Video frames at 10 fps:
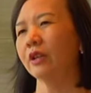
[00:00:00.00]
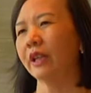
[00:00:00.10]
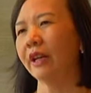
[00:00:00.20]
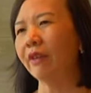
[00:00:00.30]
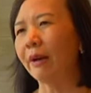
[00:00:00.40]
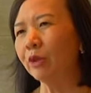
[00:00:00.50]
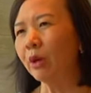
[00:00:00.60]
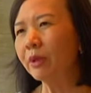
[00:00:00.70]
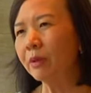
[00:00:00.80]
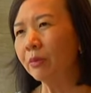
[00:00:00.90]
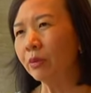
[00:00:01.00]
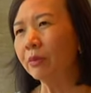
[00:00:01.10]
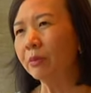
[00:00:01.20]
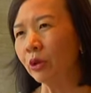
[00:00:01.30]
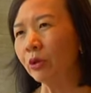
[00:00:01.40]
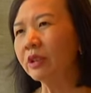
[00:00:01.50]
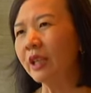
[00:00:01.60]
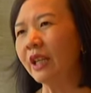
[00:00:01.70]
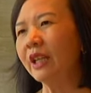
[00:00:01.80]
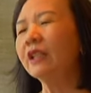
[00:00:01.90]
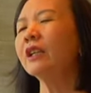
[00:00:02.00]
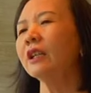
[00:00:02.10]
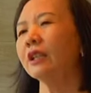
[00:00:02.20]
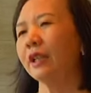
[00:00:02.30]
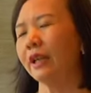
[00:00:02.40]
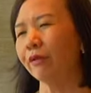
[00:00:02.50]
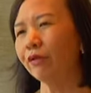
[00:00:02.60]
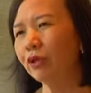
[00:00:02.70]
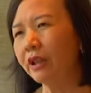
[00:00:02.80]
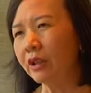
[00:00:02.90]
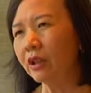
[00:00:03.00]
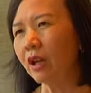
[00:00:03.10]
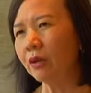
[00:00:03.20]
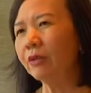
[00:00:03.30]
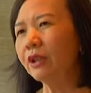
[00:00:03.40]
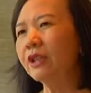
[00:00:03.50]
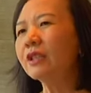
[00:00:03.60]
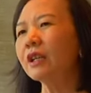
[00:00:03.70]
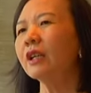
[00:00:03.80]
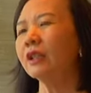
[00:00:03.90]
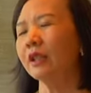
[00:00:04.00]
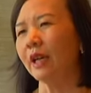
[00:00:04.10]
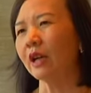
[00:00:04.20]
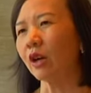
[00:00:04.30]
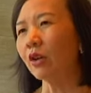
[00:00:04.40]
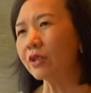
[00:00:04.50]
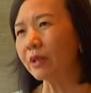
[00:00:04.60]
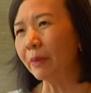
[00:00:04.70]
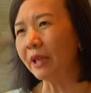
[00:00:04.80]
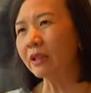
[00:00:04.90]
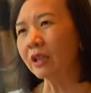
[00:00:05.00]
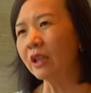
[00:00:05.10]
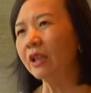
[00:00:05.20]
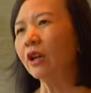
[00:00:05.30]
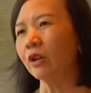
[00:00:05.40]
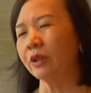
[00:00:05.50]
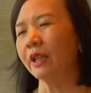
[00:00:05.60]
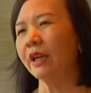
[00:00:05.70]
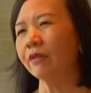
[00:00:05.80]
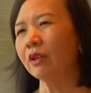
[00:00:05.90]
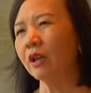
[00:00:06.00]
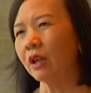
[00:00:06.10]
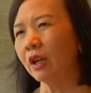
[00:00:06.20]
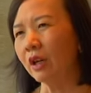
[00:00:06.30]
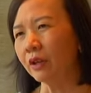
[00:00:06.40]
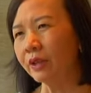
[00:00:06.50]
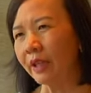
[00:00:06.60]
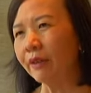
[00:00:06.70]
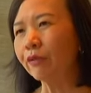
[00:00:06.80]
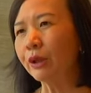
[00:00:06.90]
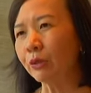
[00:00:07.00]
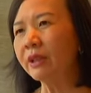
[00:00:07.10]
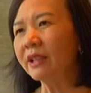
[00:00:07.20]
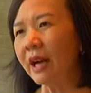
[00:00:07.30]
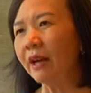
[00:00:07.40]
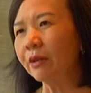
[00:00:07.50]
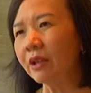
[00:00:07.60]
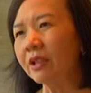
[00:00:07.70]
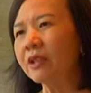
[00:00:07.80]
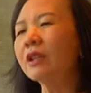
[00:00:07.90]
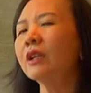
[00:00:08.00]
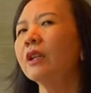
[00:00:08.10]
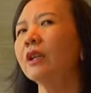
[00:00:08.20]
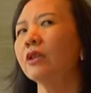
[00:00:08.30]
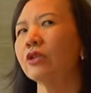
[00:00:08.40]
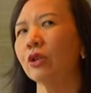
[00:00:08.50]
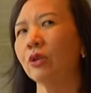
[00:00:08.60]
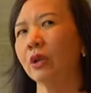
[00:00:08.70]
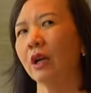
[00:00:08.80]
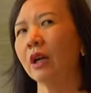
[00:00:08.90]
They have abdominal bloating. They have food intolerance. They are constipated, or they have frequent diarrhea. So